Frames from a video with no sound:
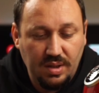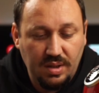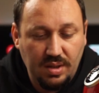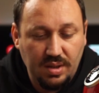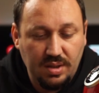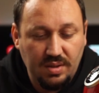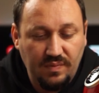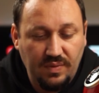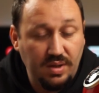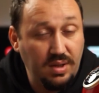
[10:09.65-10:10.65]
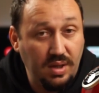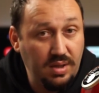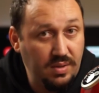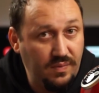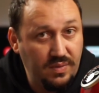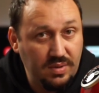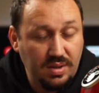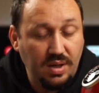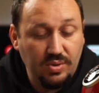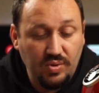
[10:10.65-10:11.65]
and I can find any
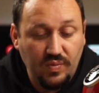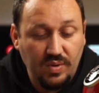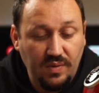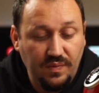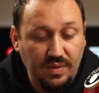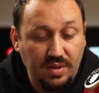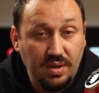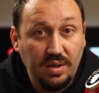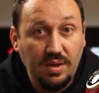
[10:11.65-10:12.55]
different kind of coffee,